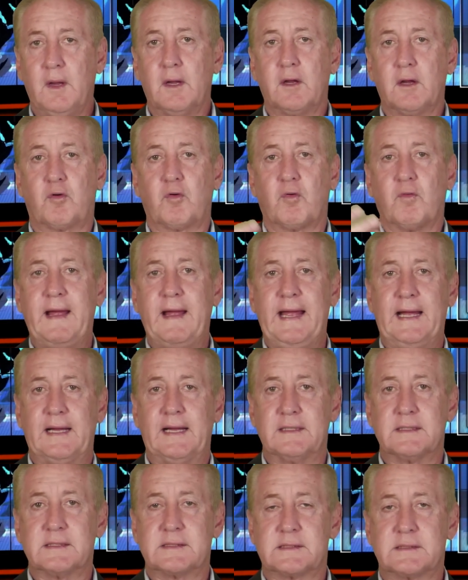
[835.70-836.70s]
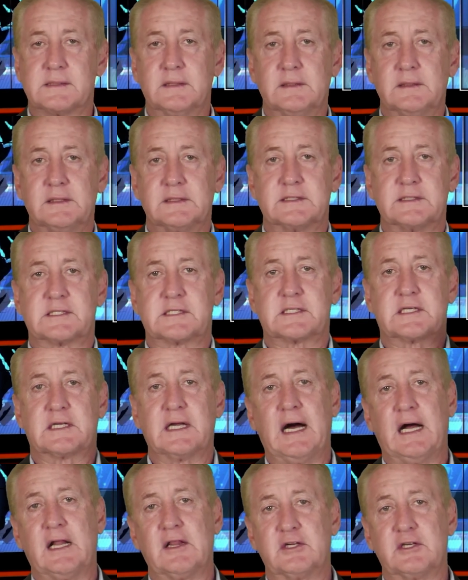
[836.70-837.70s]
grants,
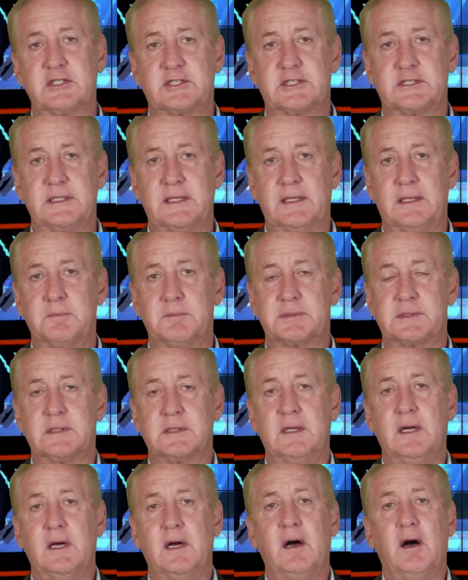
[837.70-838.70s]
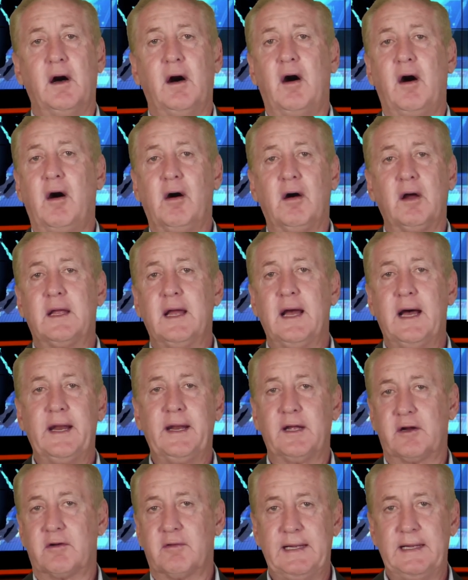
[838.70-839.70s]
scholarships, all kind
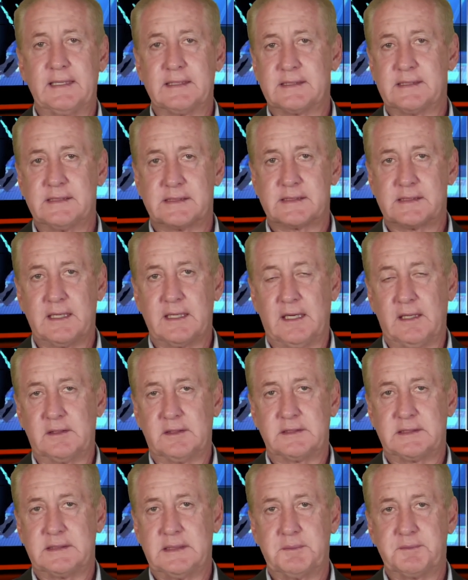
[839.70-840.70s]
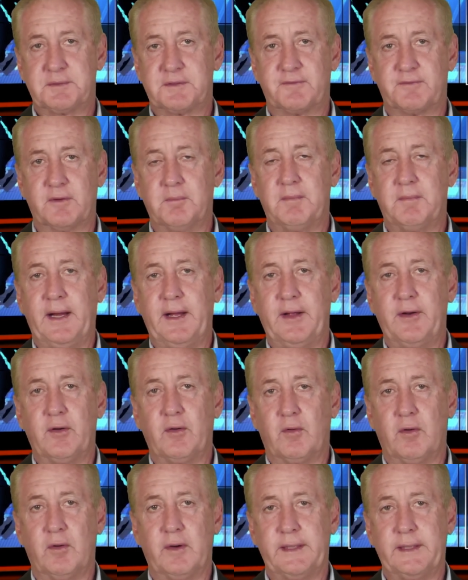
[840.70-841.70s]
of grants and scholarships for
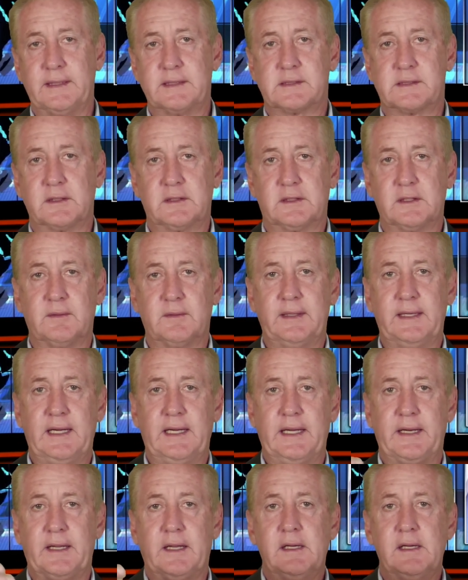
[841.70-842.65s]
minorities to go ahead